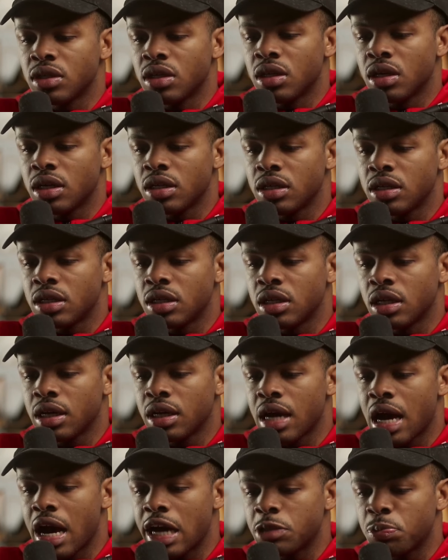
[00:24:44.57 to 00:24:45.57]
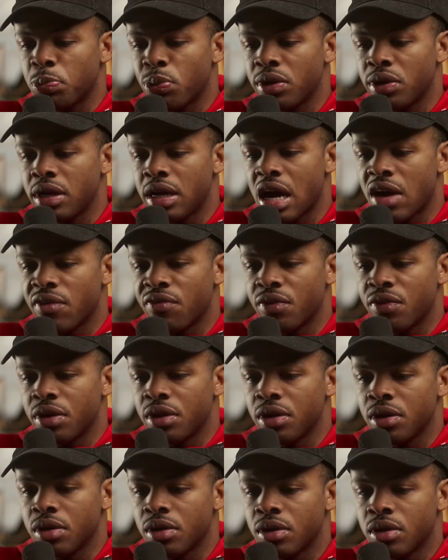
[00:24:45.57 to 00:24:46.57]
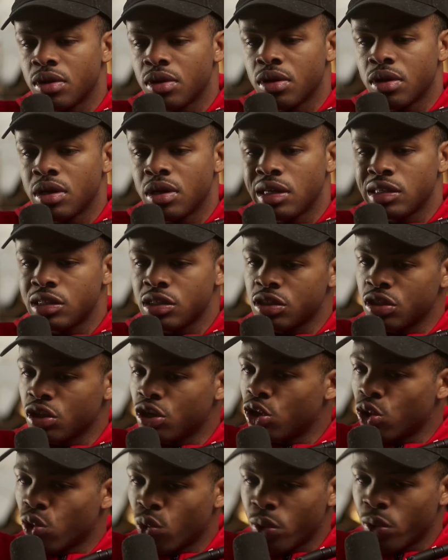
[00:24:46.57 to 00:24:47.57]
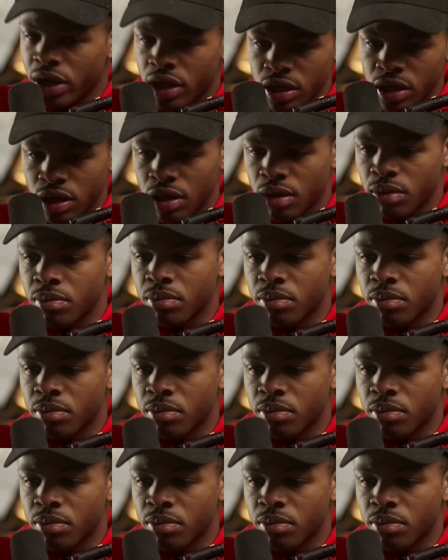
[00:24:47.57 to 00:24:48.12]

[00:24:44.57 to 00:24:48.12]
Look at this. Look at how it's printed out for you. This is a curriculum.